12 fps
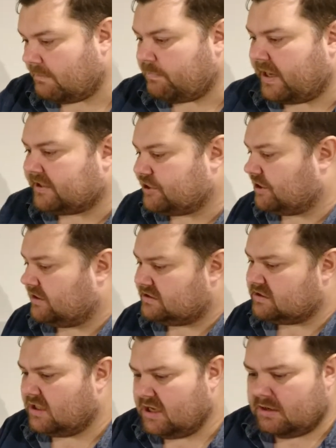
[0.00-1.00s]

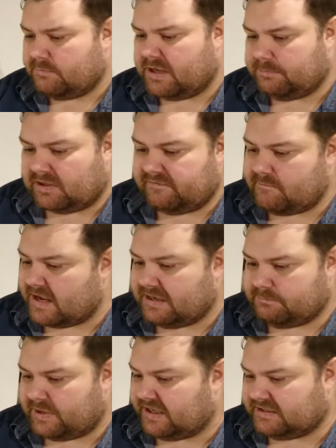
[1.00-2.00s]
pictures. People have
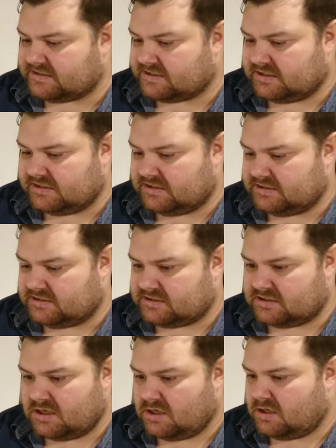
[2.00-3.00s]
made
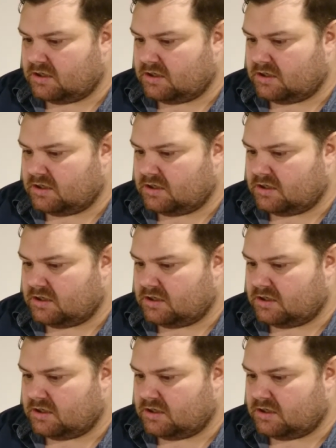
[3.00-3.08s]
pizzas,